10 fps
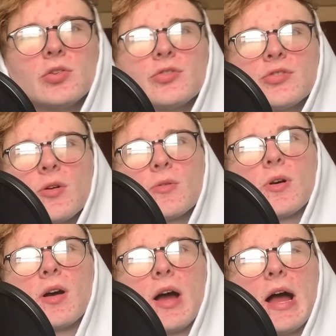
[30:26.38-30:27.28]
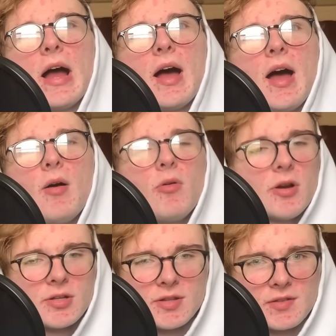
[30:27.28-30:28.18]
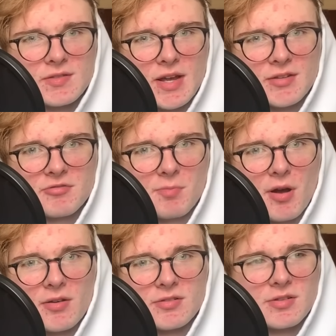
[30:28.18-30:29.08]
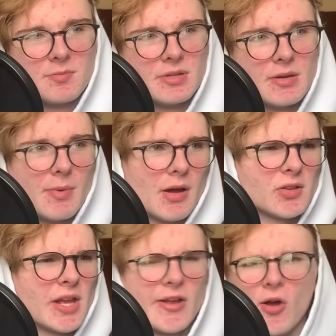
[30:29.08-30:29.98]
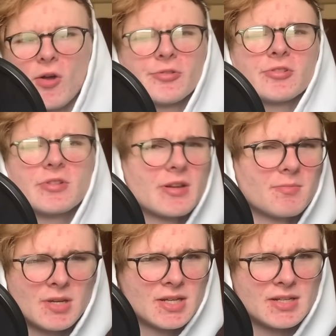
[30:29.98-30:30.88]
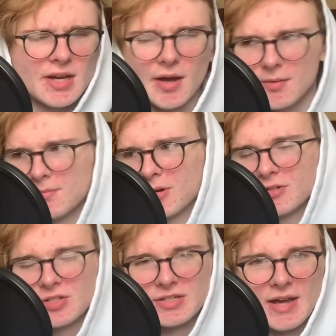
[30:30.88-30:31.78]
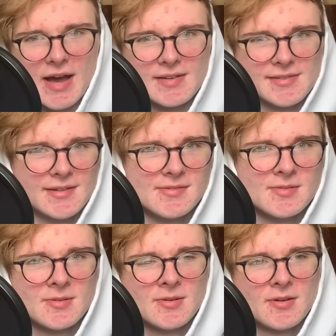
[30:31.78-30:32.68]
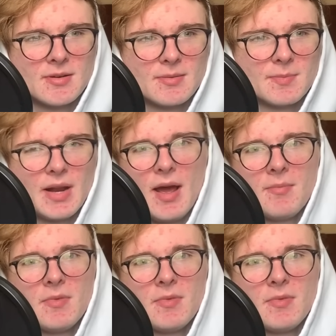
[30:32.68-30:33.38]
So, I wanted this next part to be about like alternate media and merchandising, but I'm